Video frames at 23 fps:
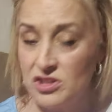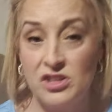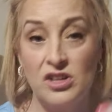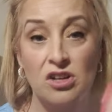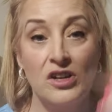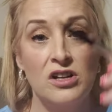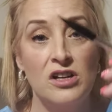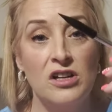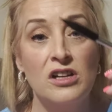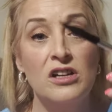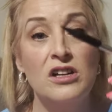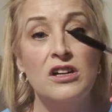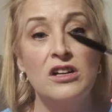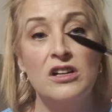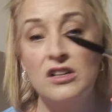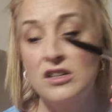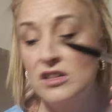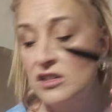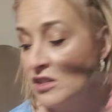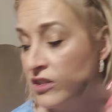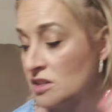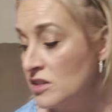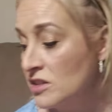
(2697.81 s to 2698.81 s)

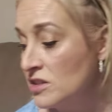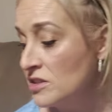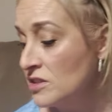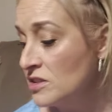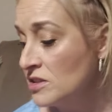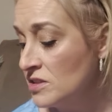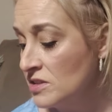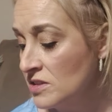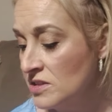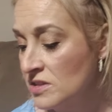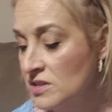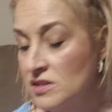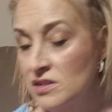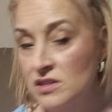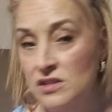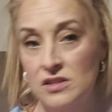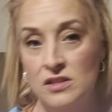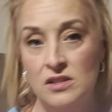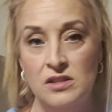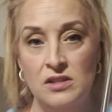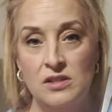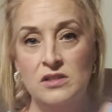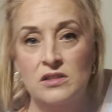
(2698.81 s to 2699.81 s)
tall?
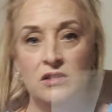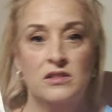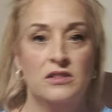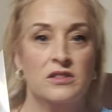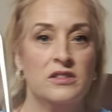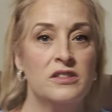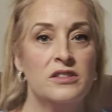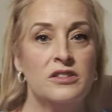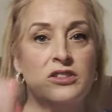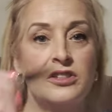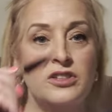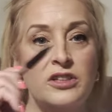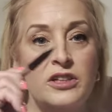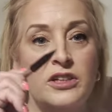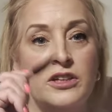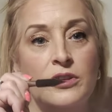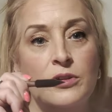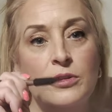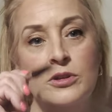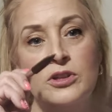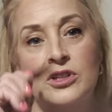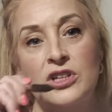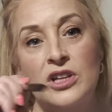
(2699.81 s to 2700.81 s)

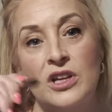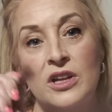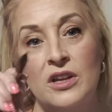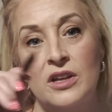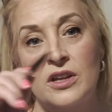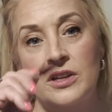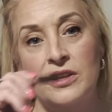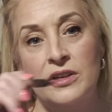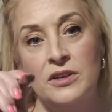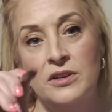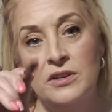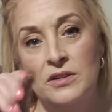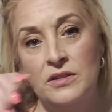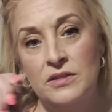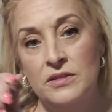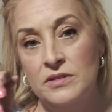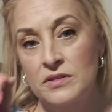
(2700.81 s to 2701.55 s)
Dear John.